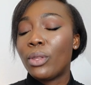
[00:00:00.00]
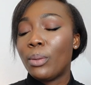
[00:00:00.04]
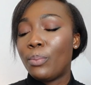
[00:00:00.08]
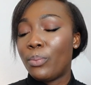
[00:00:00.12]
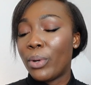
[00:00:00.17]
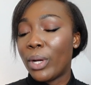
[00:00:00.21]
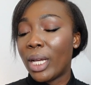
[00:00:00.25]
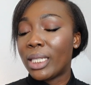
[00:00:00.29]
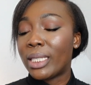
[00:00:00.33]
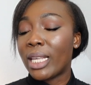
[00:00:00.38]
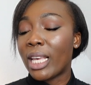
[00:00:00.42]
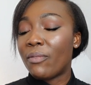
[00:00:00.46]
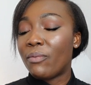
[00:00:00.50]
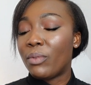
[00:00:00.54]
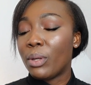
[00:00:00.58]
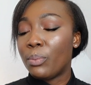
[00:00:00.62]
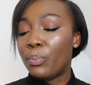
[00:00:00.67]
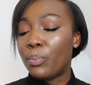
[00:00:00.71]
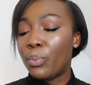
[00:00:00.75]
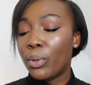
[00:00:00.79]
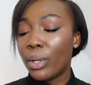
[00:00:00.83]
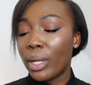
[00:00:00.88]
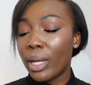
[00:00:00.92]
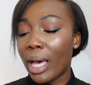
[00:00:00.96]
the brands have
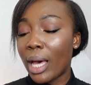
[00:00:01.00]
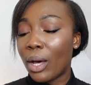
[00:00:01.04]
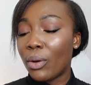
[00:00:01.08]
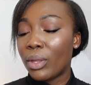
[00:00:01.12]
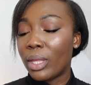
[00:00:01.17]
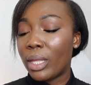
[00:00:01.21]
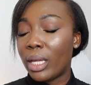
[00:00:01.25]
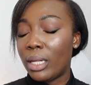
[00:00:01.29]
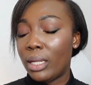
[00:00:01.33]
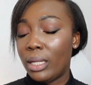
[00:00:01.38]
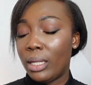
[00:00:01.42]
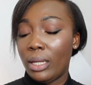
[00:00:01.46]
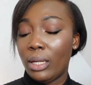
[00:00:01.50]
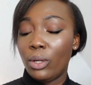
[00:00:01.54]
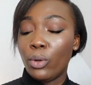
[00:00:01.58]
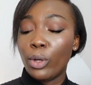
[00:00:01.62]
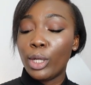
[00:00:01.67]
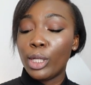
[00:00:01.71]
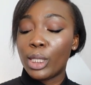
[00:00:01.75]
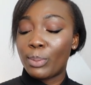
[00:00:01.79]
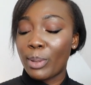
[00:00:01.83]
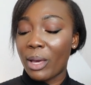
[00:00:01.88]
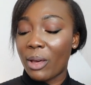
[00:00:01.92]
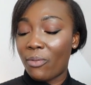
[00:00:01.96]
been put out that they're
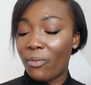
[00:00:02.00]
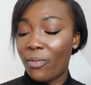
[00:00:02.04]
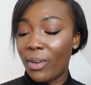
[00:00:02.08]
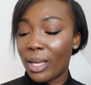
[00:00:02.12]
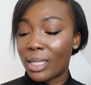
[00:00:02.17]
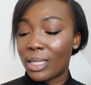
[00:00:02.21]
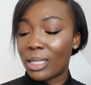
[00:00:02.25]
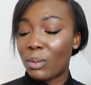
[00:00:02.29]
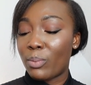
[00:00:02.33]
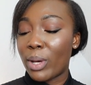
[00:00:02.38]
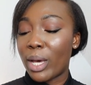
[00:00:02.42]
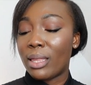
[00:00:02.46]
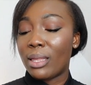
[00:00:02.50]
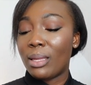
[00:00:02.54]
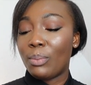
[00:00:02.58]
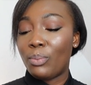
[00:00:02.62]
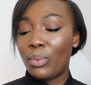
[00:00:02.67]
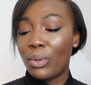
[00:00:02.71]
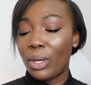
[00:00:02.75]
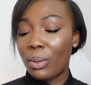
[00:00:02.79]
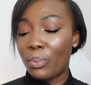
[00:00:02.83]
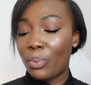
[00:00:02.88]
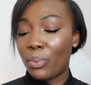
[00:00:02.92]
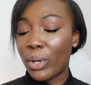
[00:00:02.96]
going to be affected by the
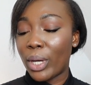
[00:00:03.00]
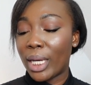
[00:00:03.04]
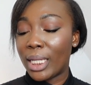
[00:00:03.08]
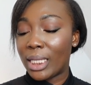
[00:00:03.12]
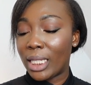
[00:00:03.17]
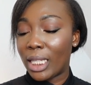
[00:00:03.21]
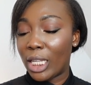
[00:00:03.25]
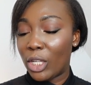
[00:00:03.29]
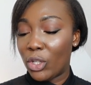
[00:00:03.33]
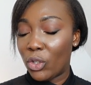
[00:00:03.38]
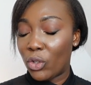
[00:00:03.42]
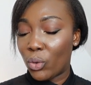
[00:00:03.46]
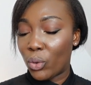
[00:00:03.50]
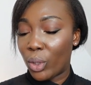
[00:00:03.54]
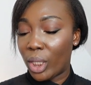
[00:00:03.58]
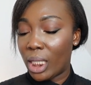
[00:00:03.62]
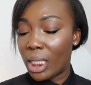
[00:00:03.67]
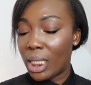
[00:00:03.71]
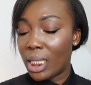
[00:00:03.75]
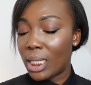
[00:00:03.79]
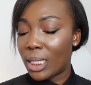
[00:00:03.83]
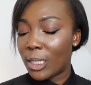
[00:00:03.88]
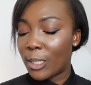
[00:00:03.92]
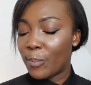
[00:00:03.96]
beer price
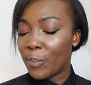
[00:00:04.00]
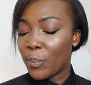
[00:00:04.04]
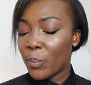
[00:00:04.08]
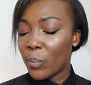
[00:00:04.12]
increase